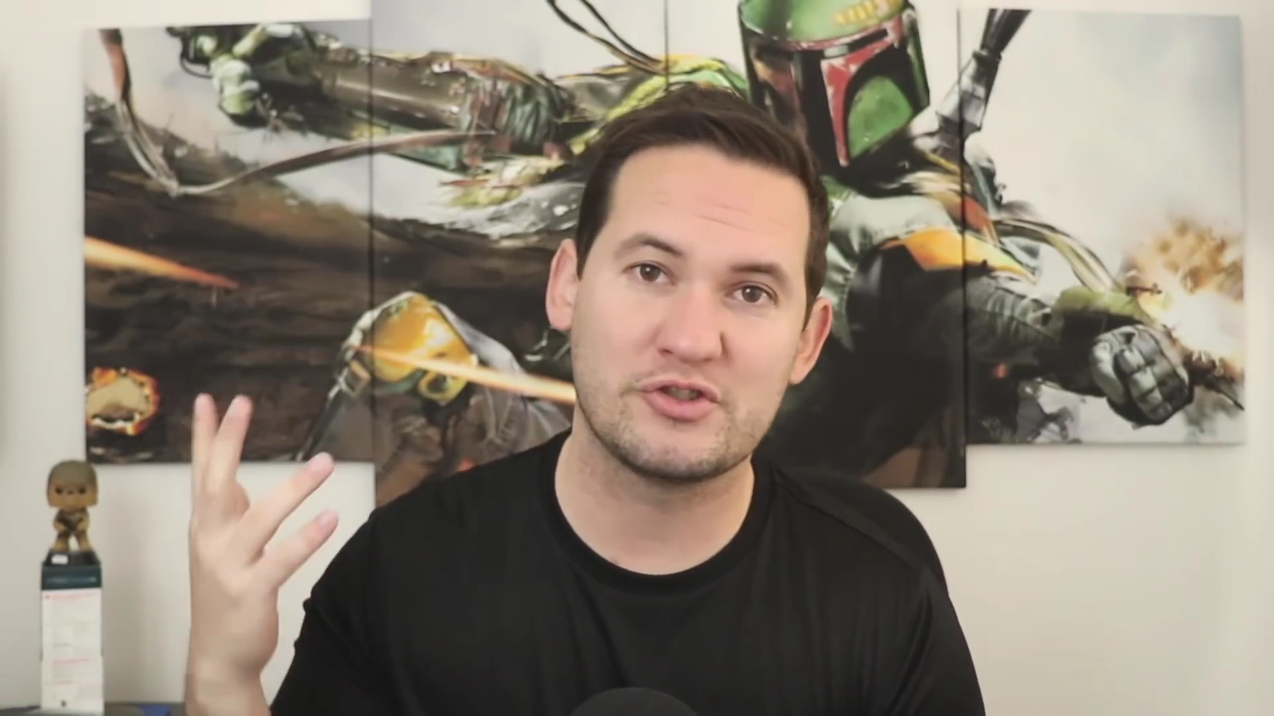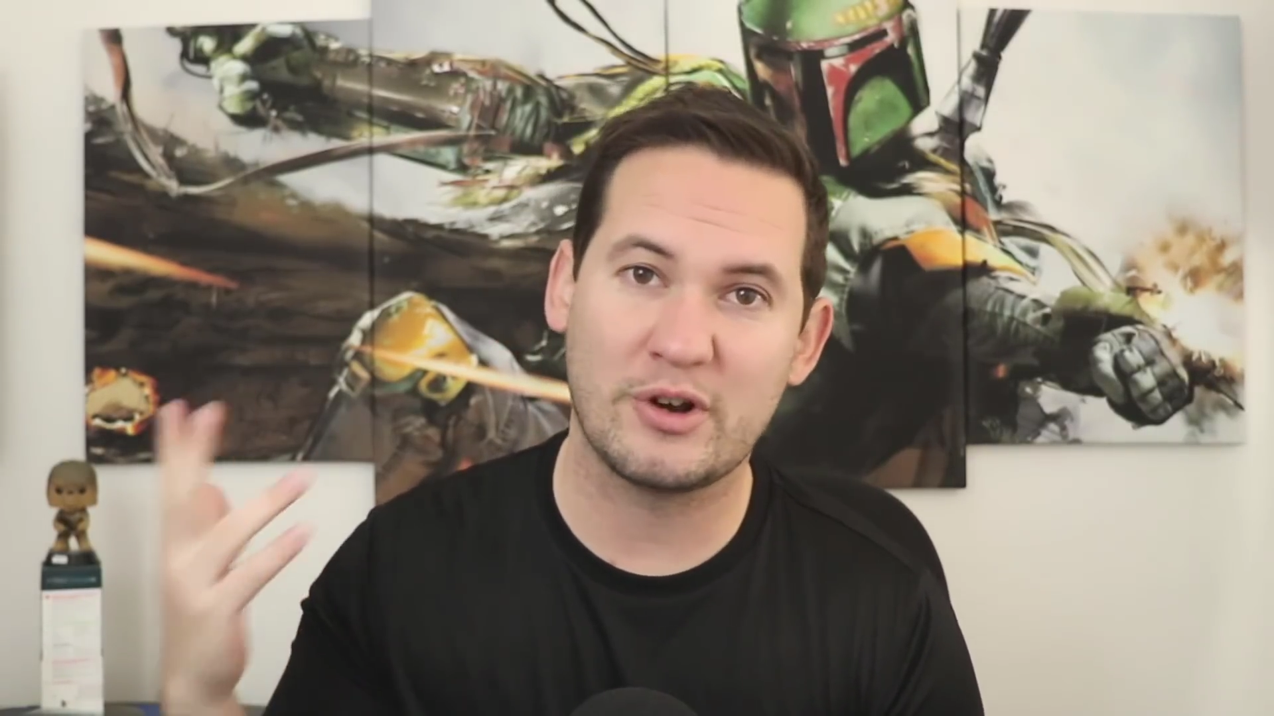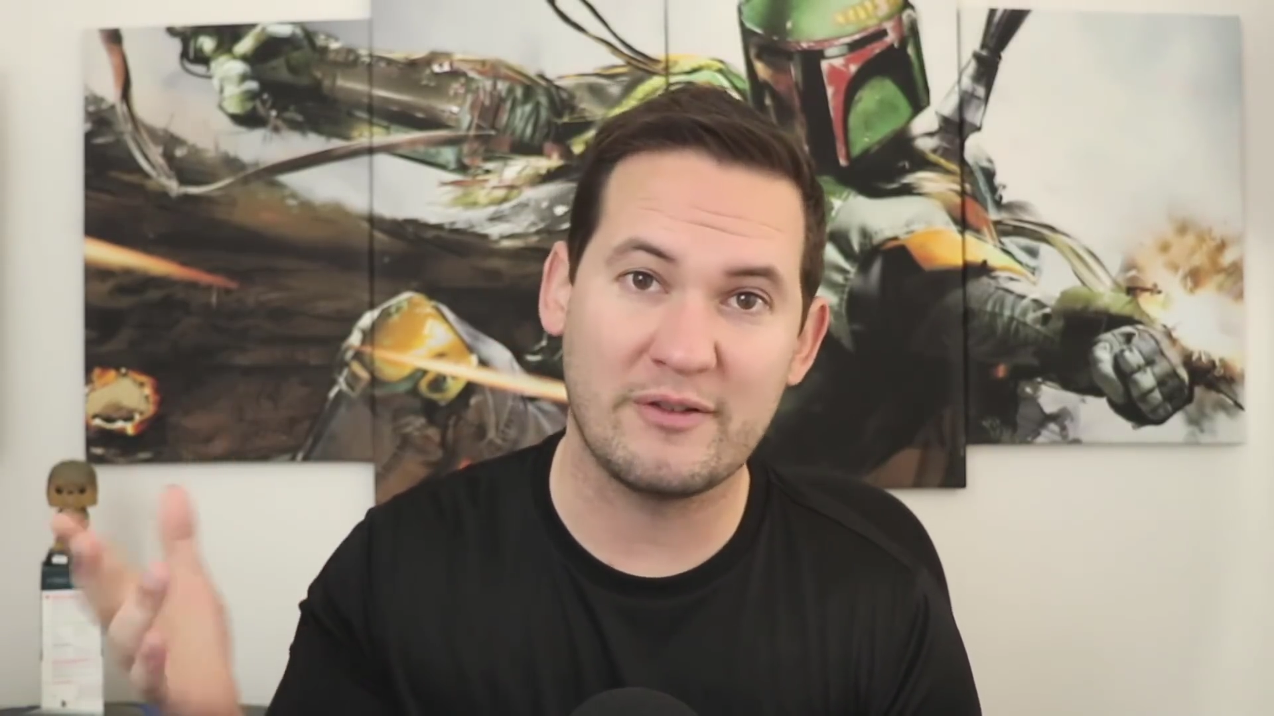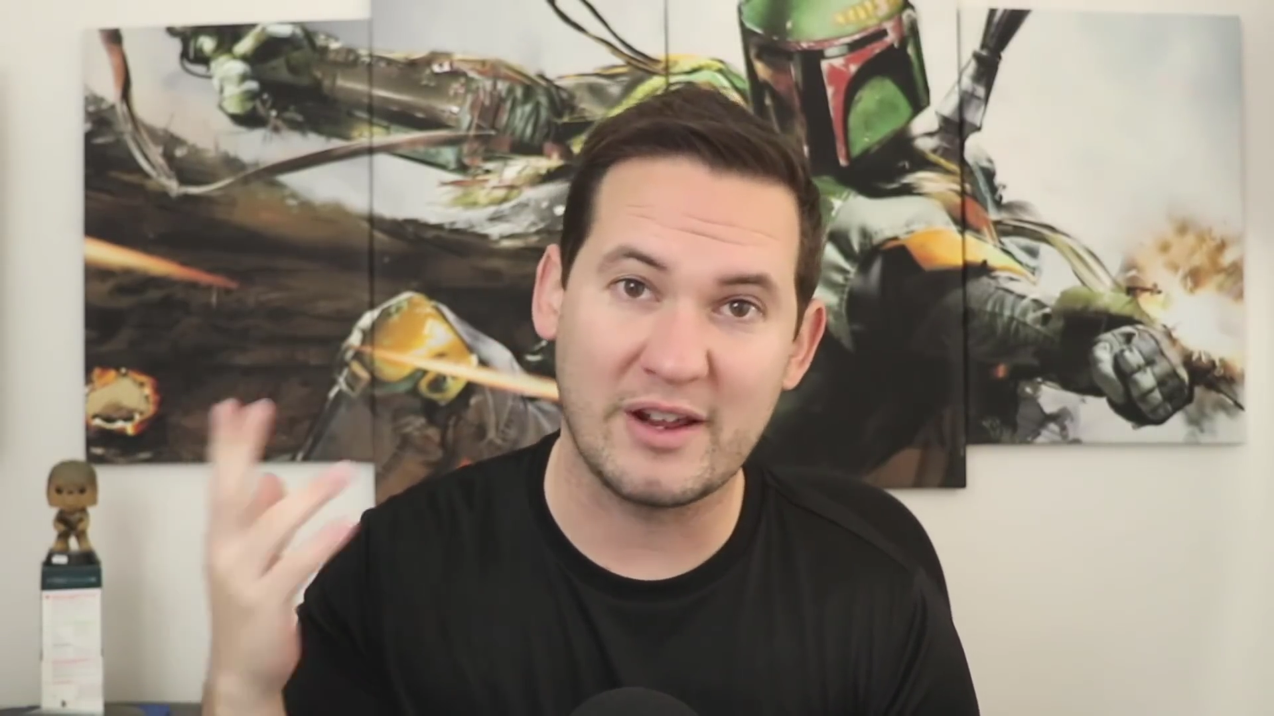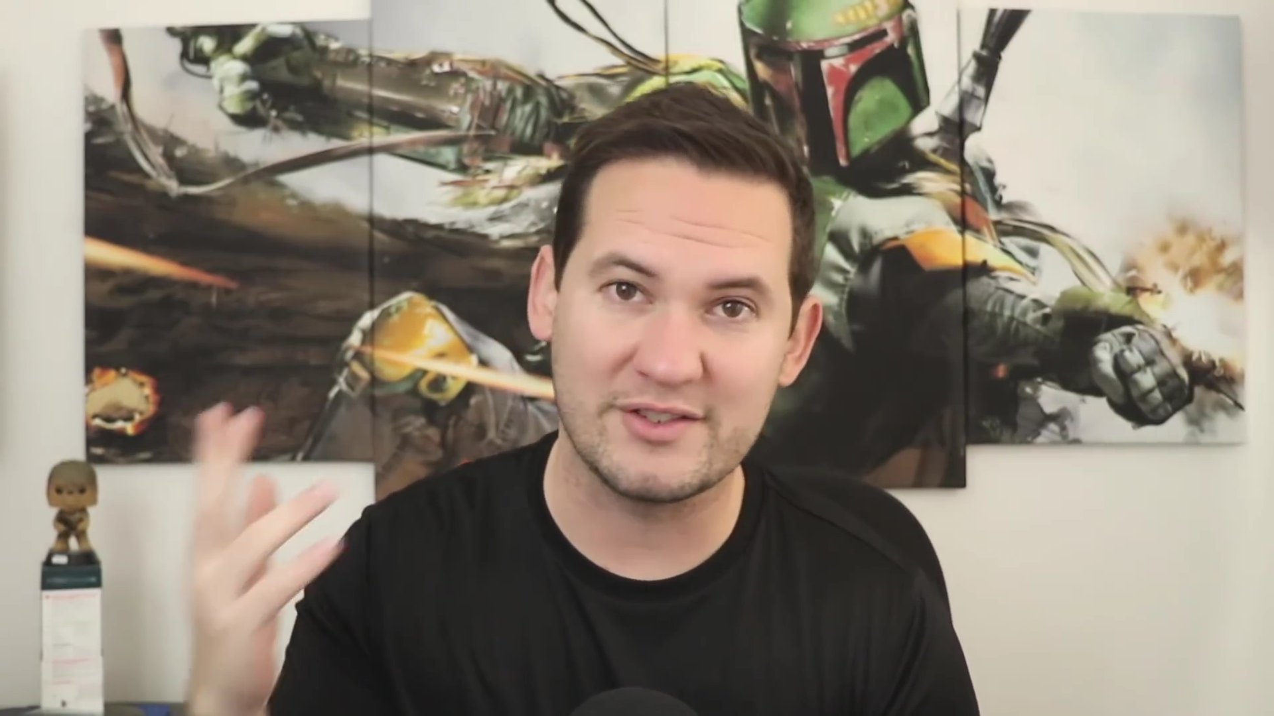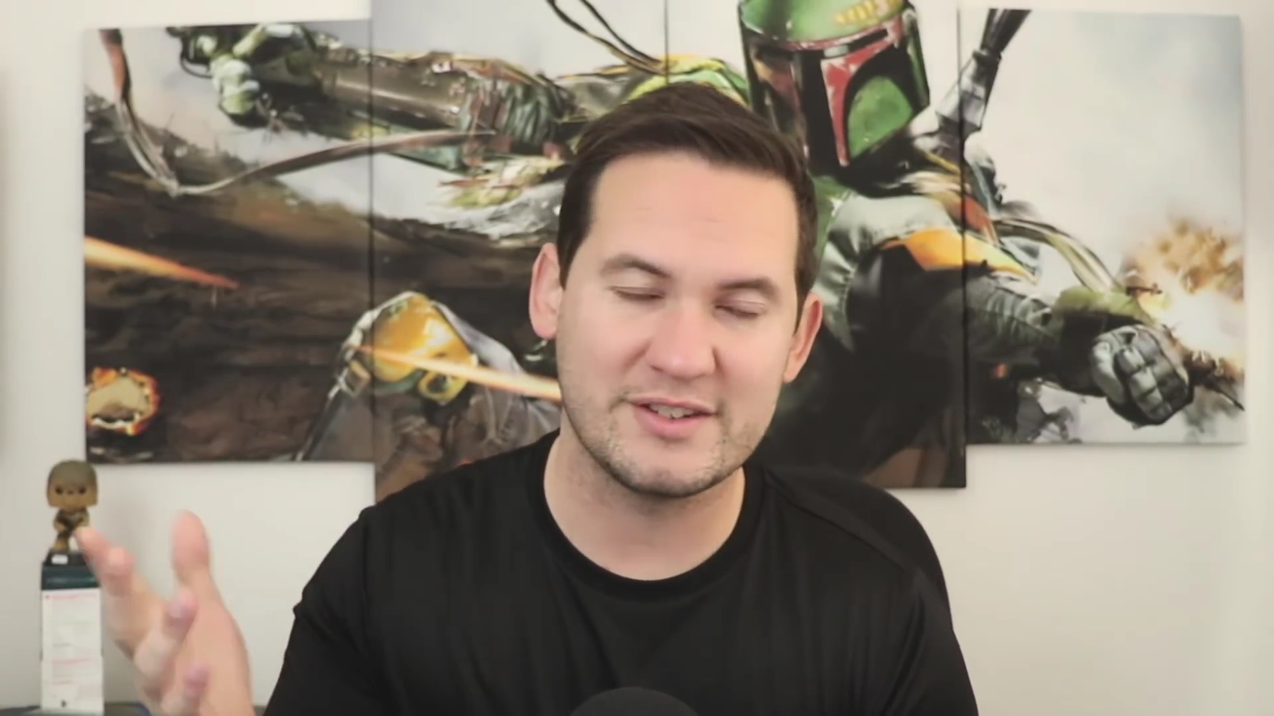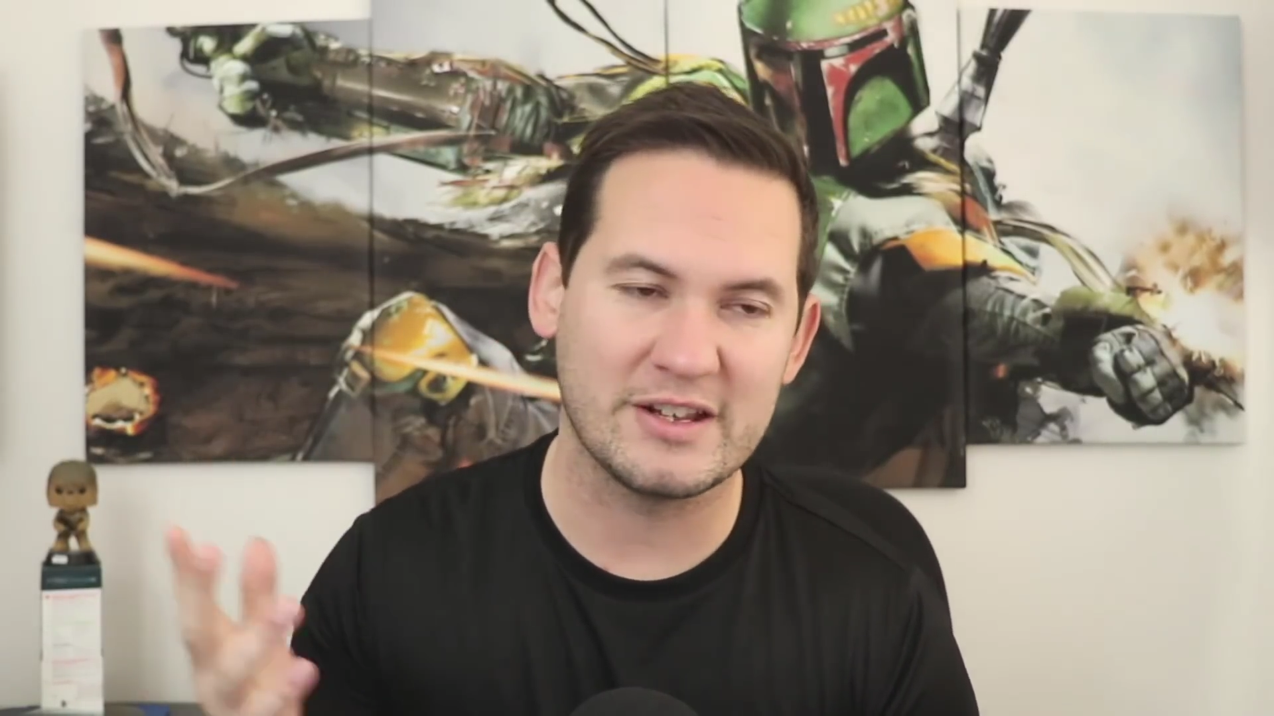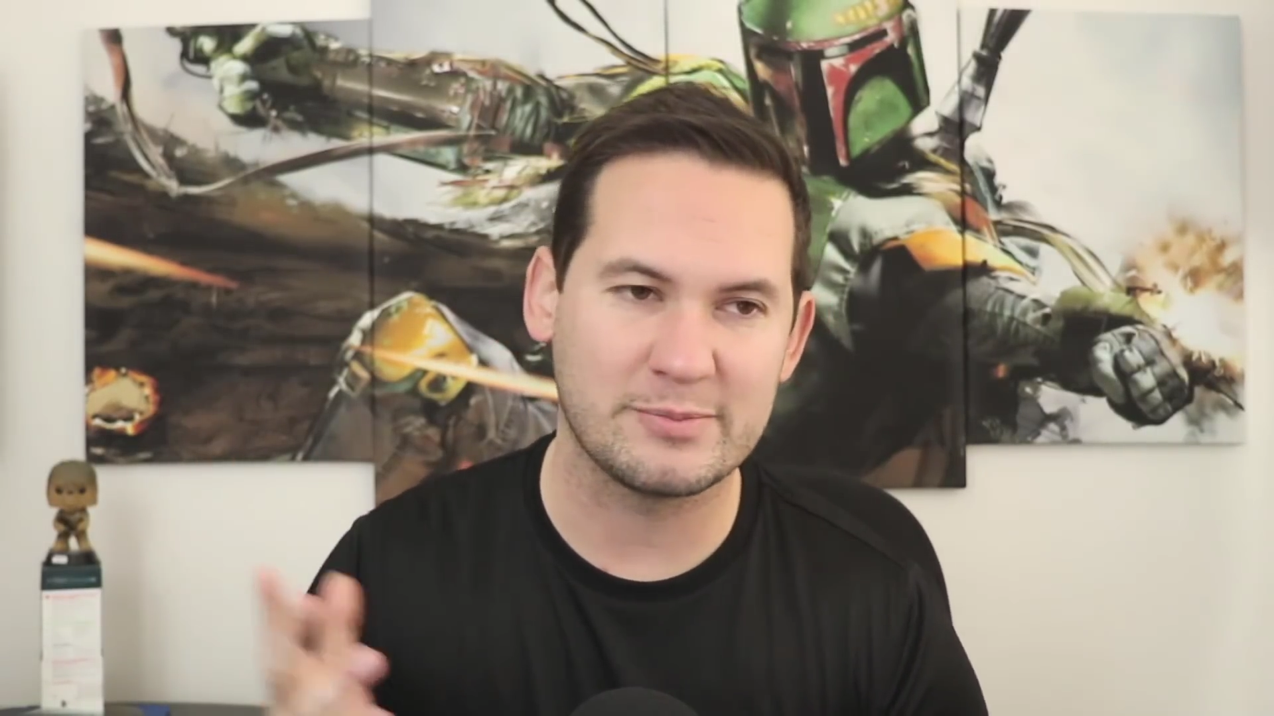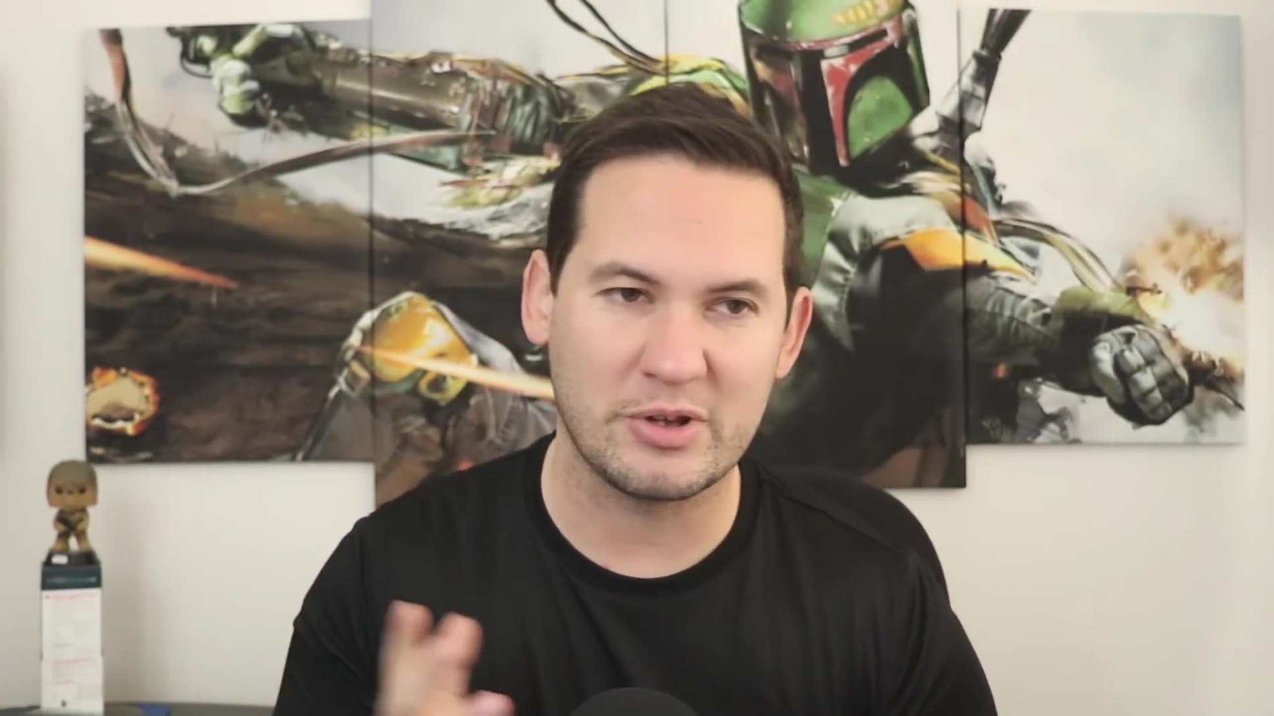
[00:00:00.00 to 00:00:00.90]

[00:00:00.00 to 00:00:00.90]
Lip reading: don't even exist,